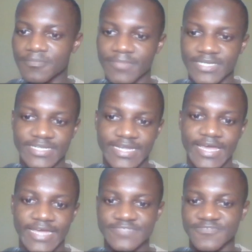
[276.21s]
But then
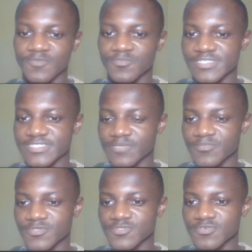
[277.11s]
I develop with
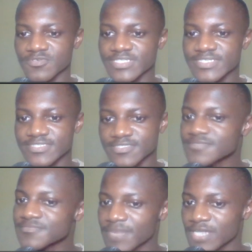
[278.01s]
tempo. So this
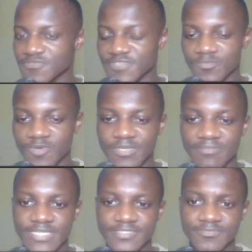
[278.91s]
is part of the
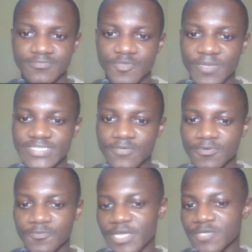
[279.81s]
problem, that no matter
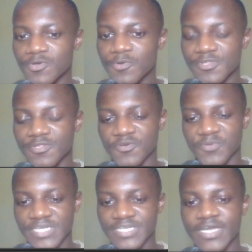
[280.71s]
where you go with your
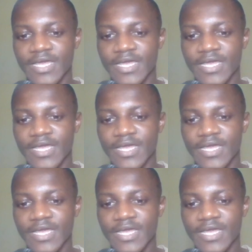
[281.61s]
queen,